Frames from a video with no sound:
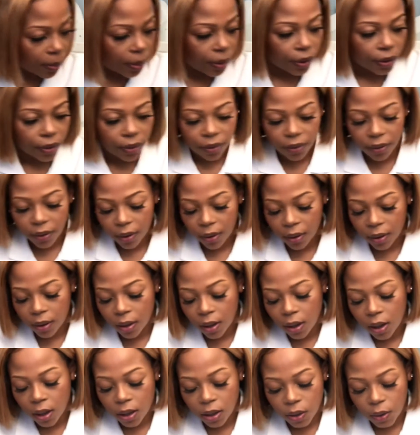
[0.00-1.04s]
birth
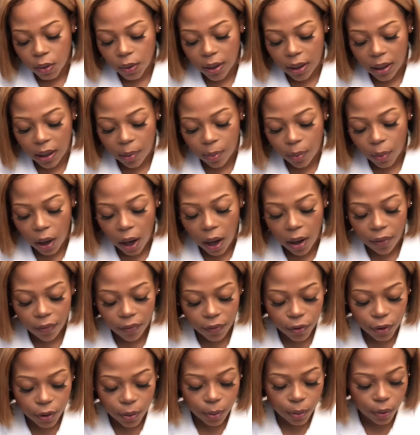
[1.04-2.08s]
so that I'm
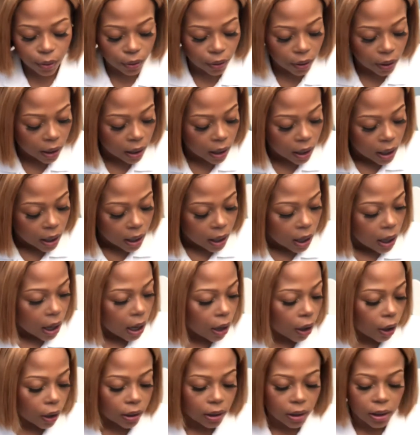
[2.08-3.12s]
comfortable I
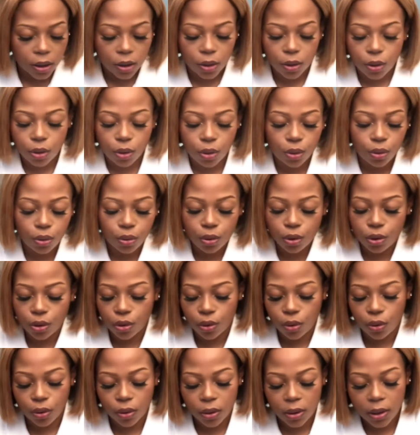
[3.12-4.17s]
got these two
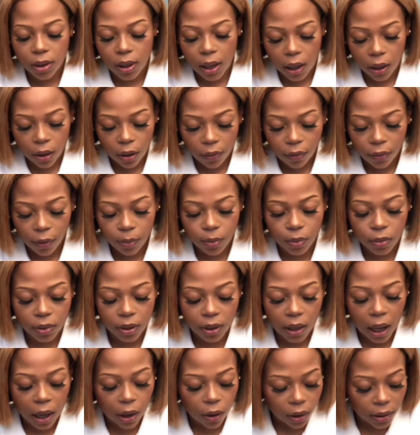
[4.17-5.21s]
shorts I got from
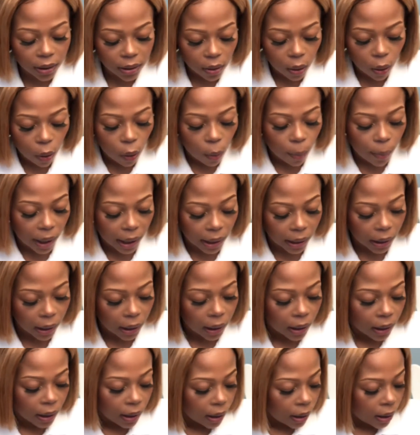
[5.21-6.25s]
I got all my
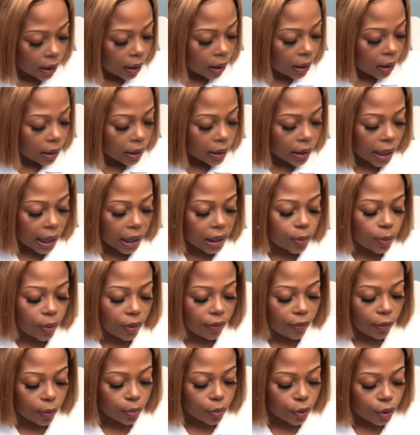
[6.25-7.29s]
nightwear
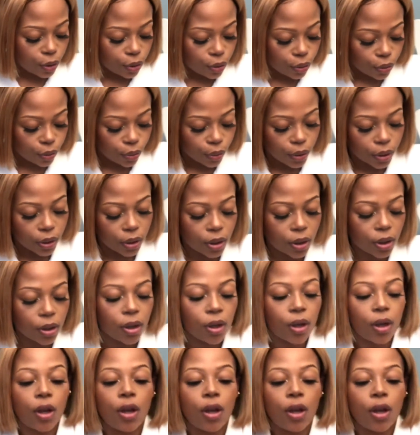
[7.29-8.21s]
from Truworths